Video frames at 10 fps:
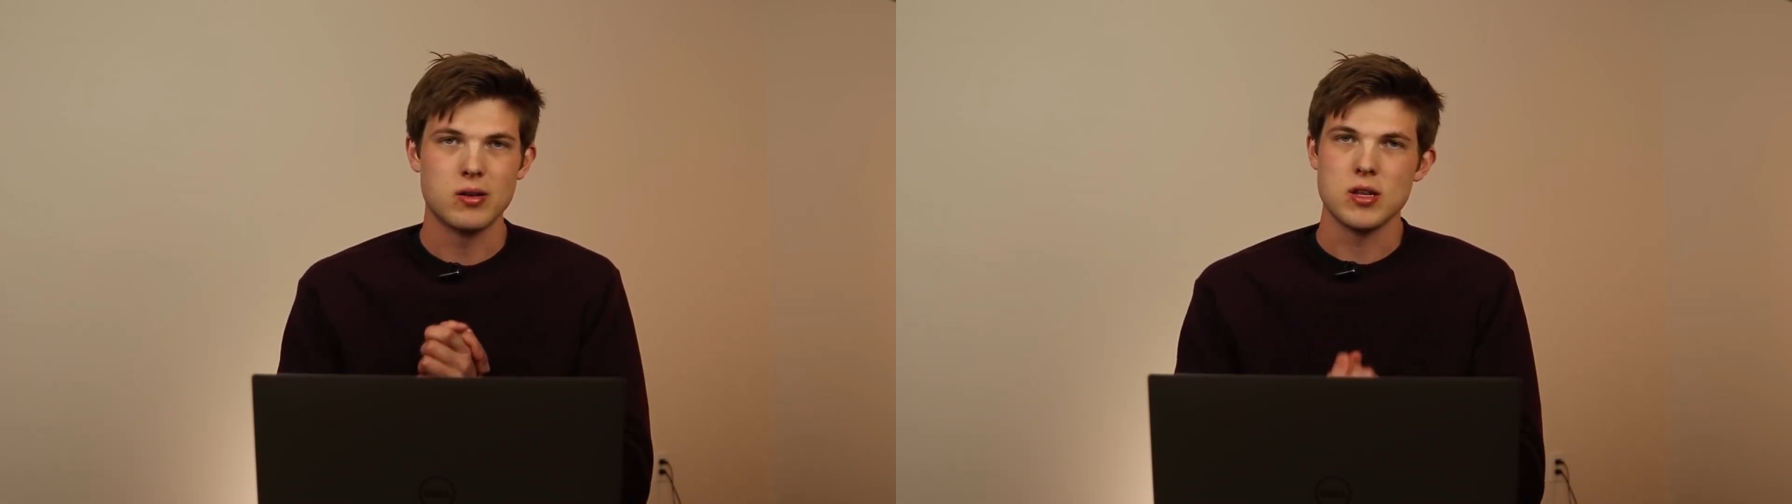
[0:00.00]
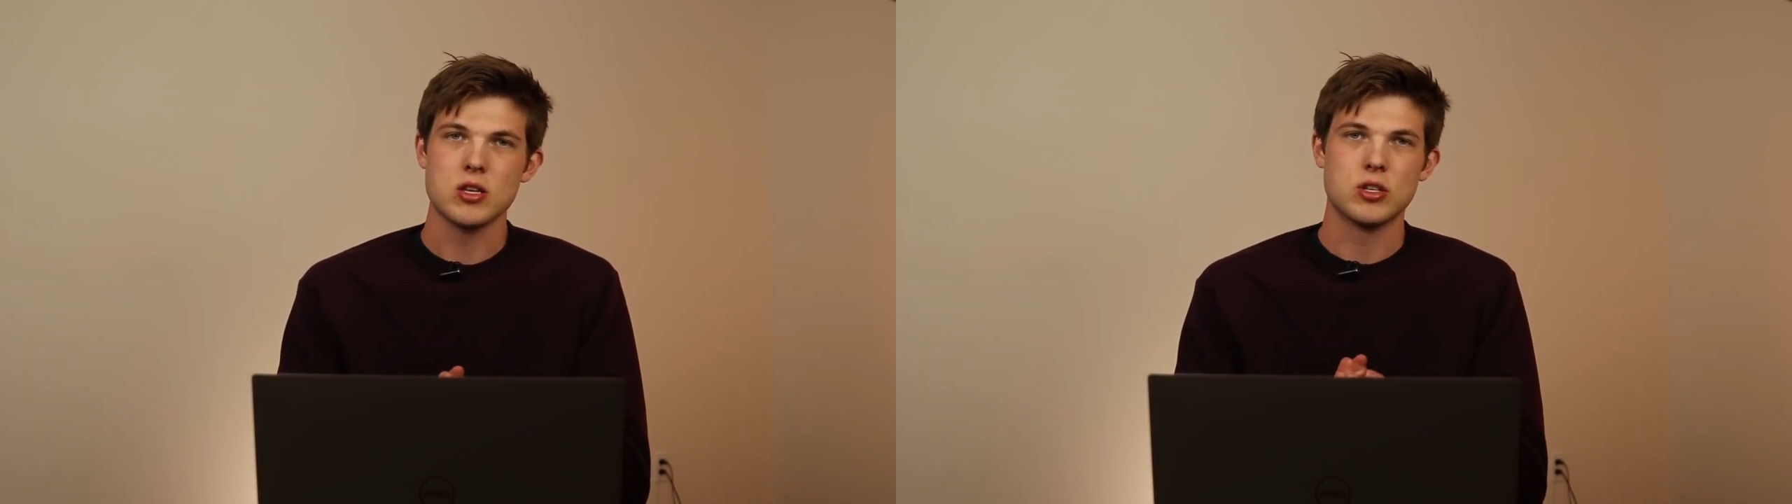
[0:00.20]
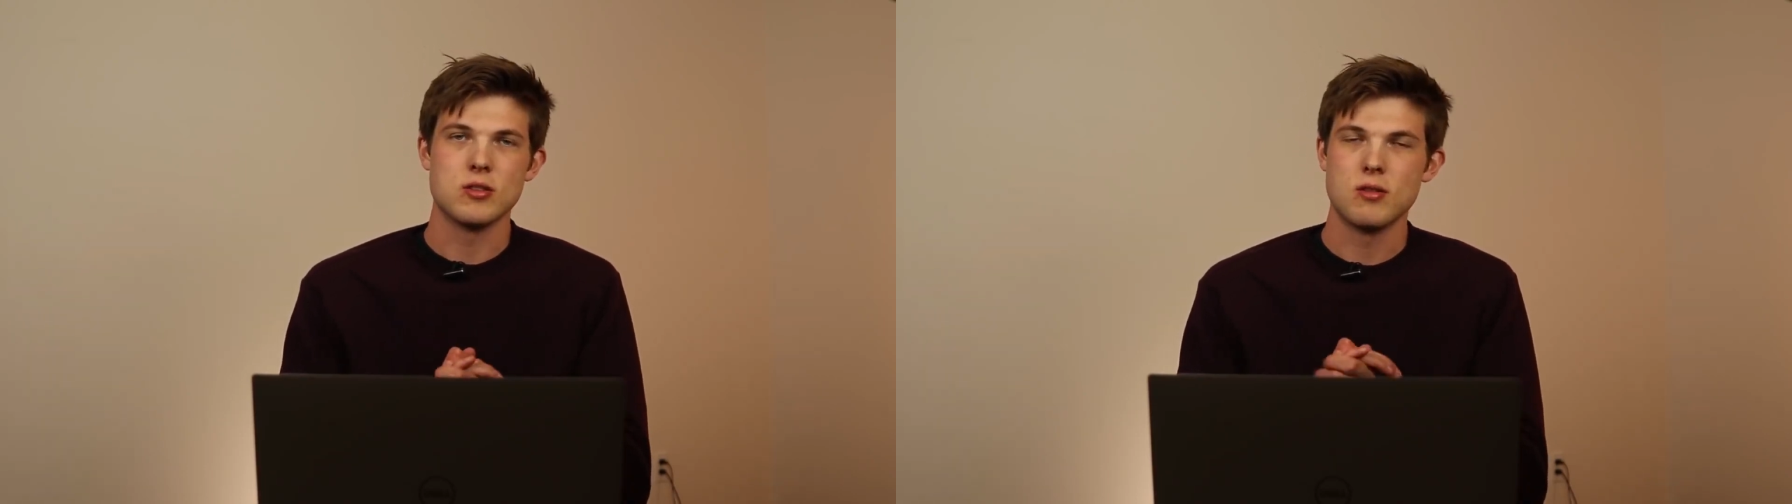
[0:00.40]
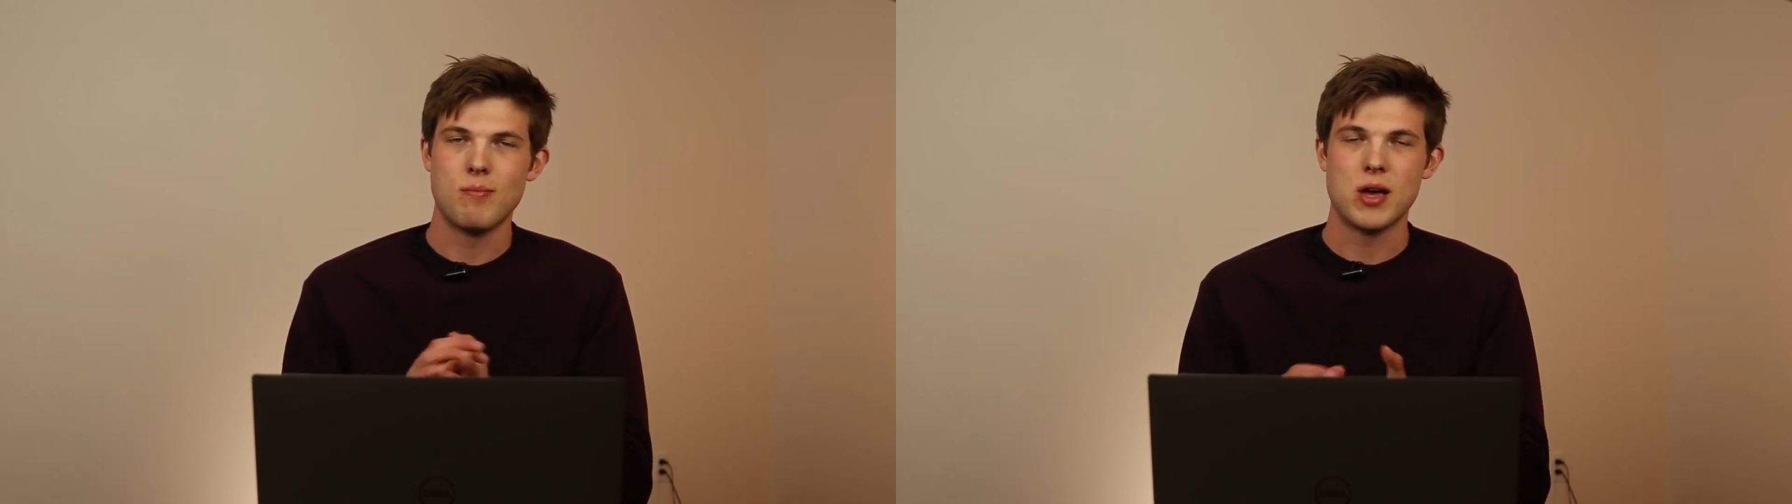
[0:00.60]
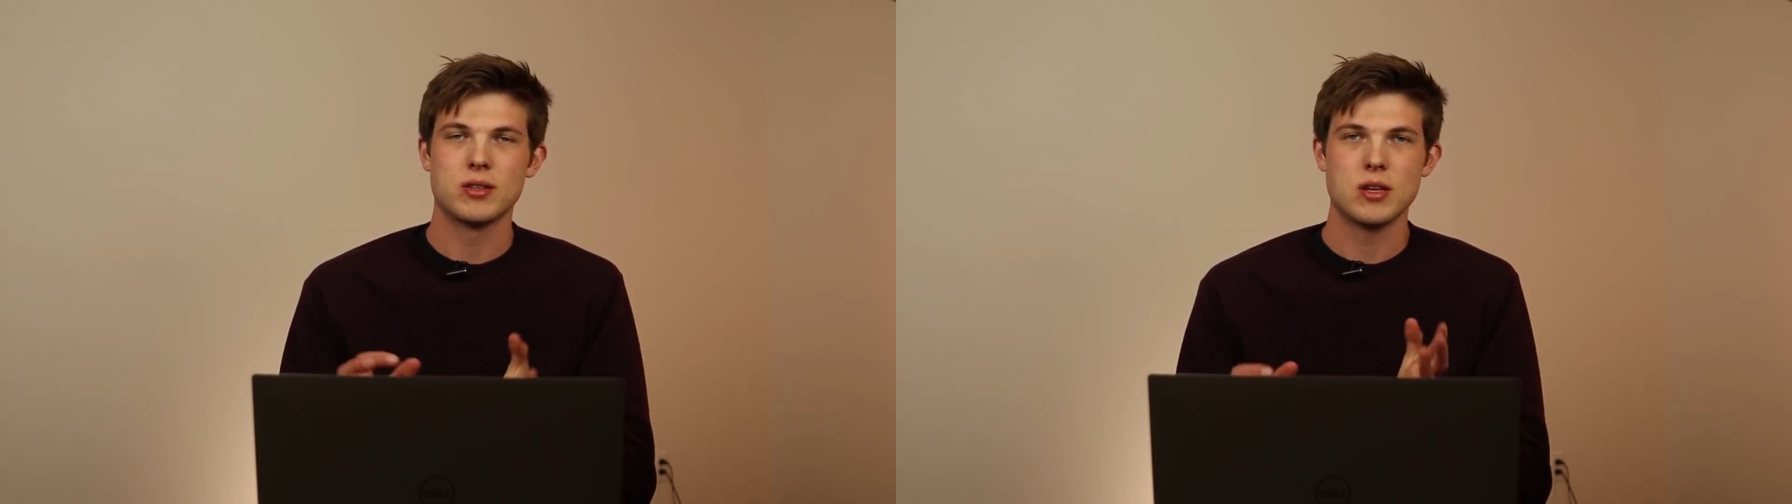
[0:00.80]
niches and the
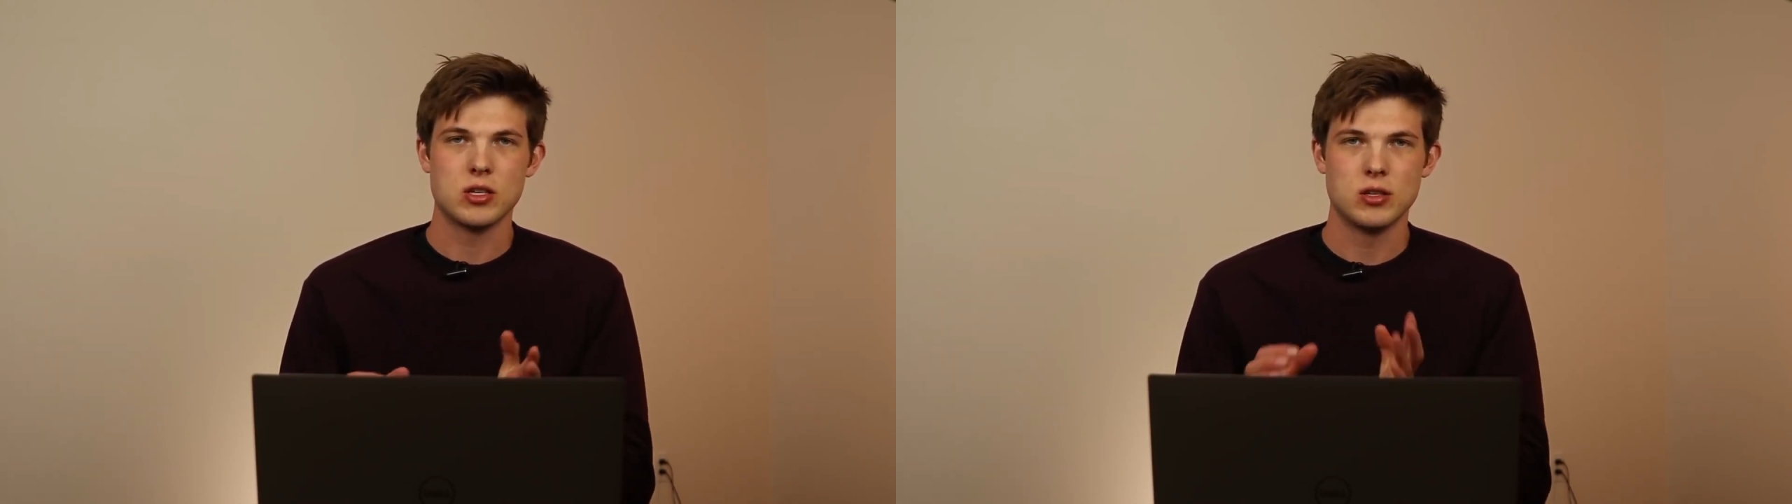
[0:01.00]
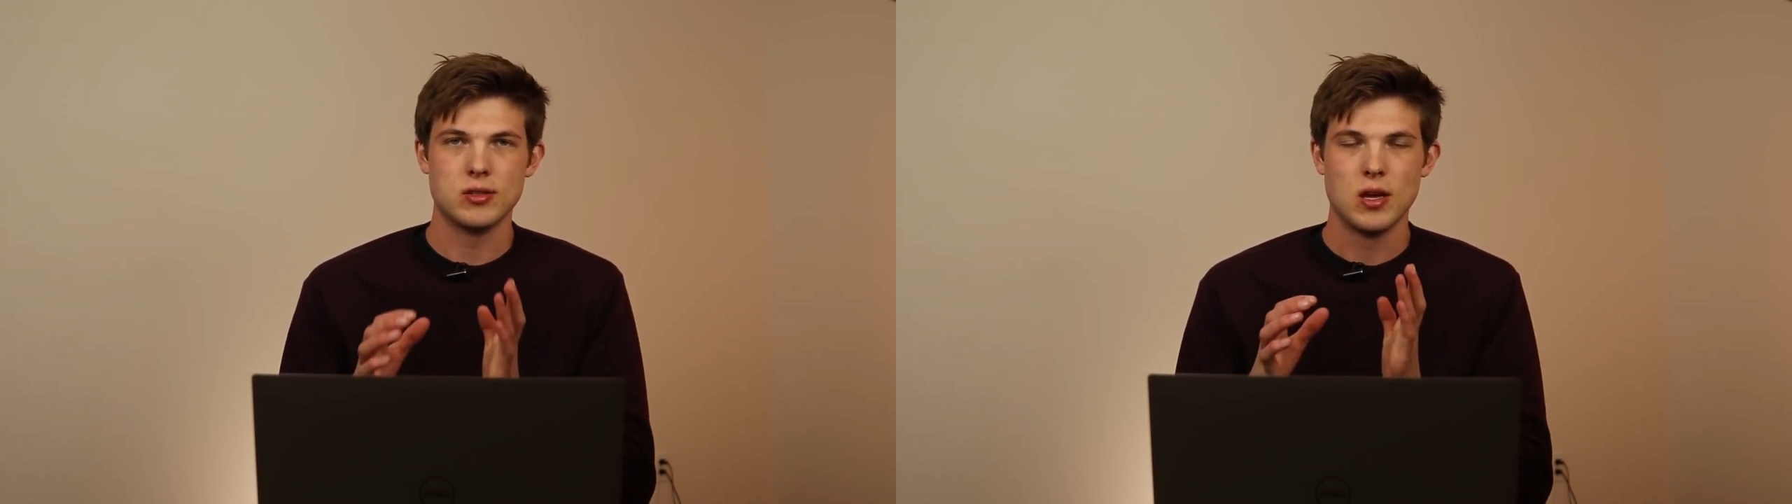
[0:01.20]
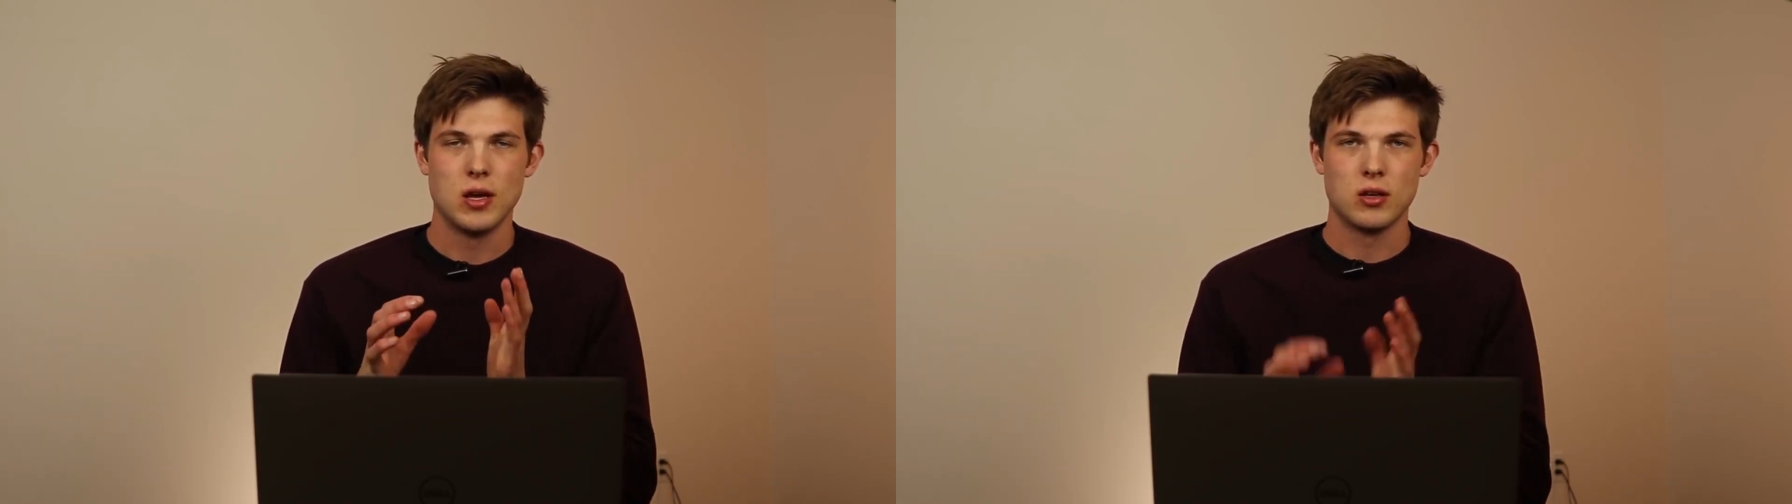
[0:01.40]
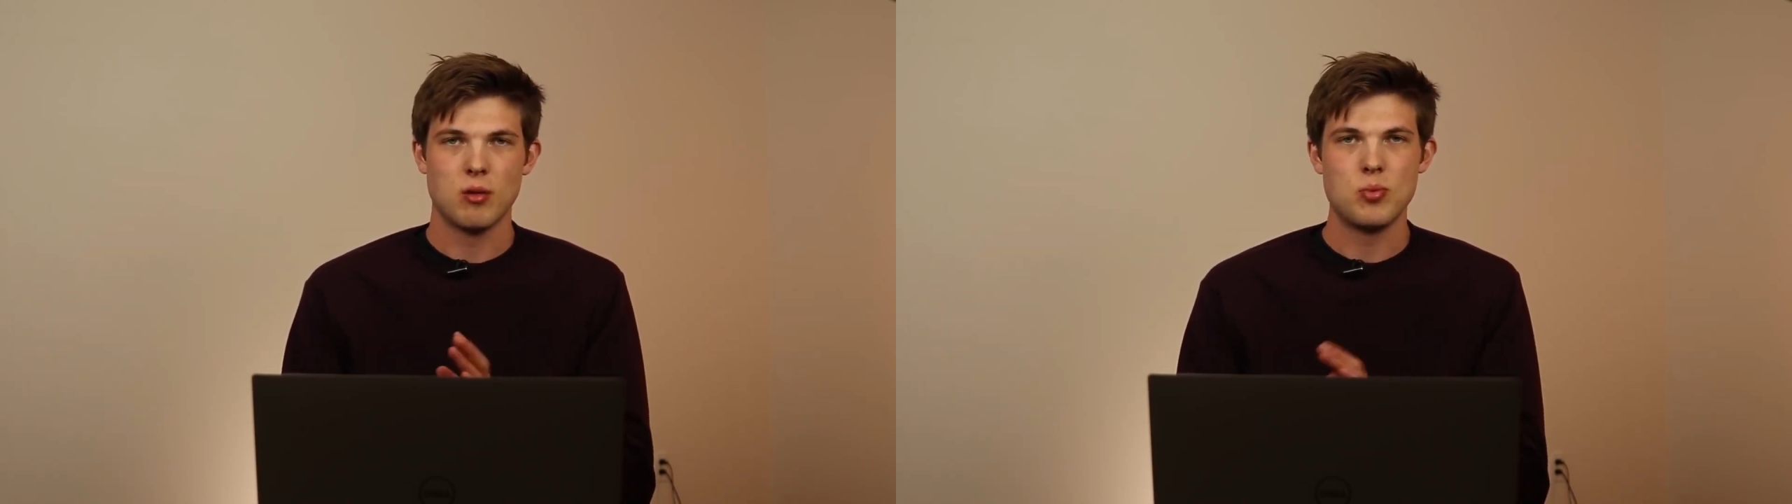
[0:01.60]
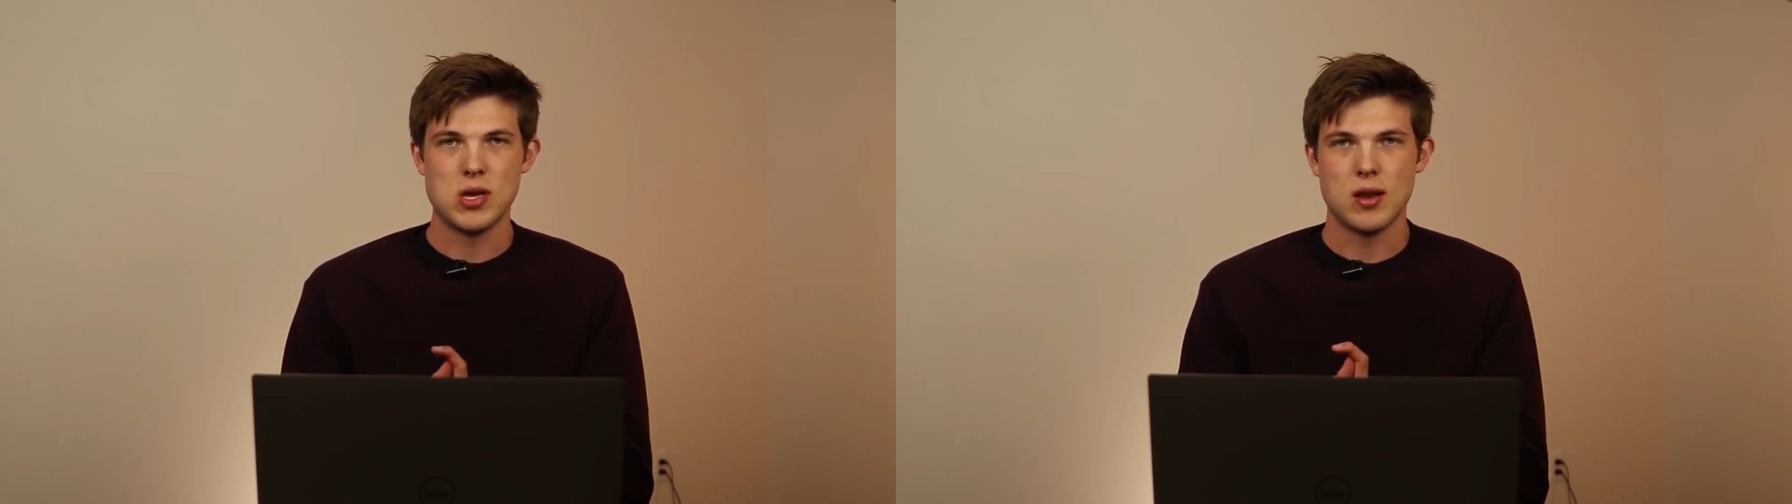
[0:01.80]
best niches
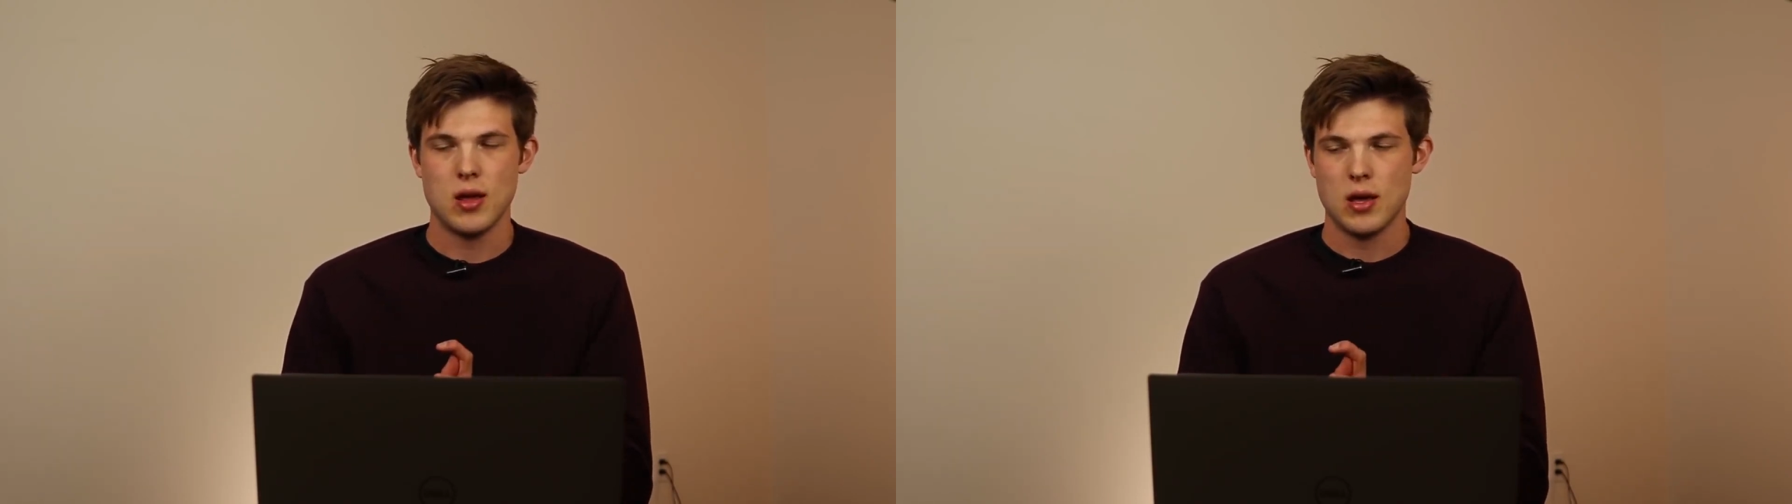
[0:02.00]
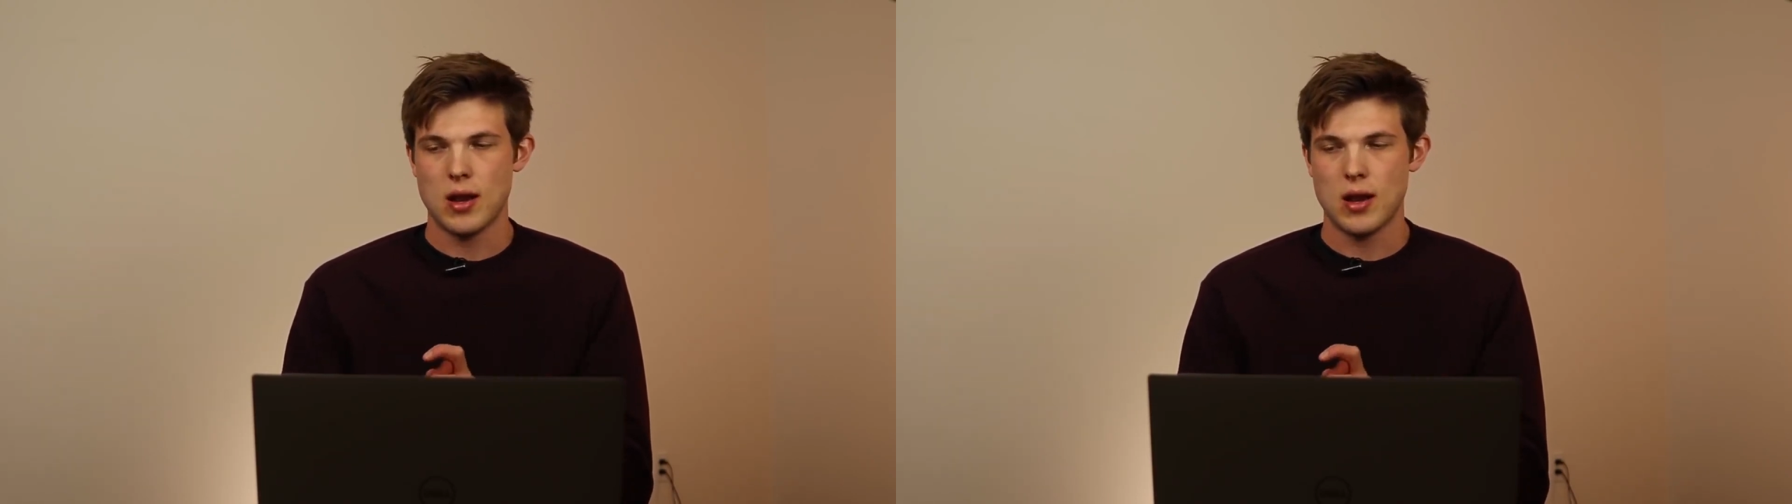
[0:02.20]
to be in.